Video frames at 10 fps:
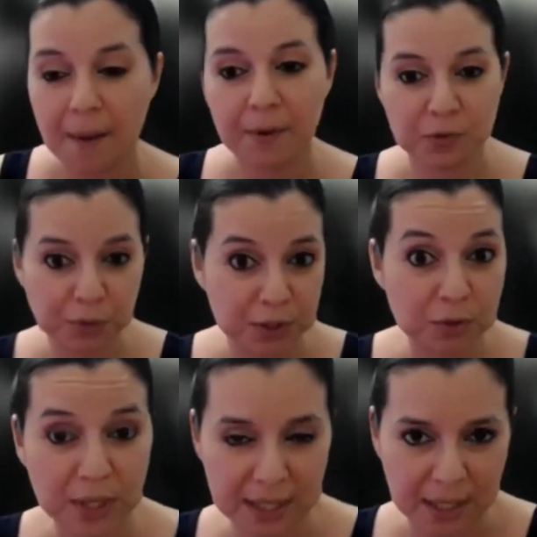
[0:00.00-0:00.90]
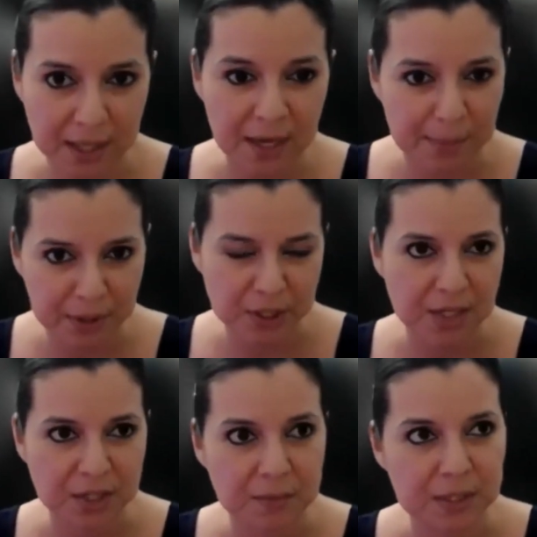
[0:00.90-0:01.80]
Because we do get a lot about
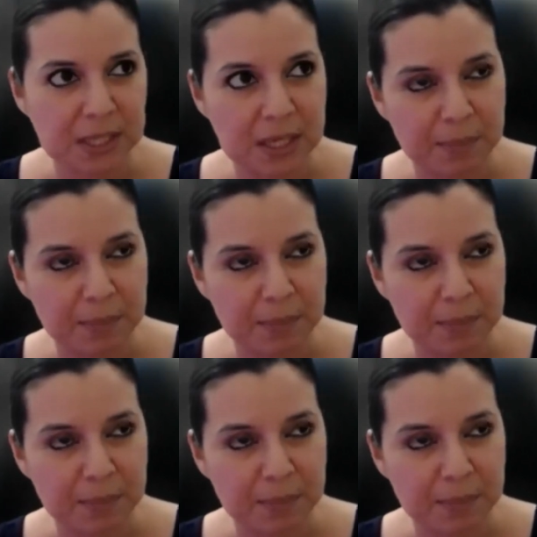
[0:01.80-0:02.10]
ChatGPT.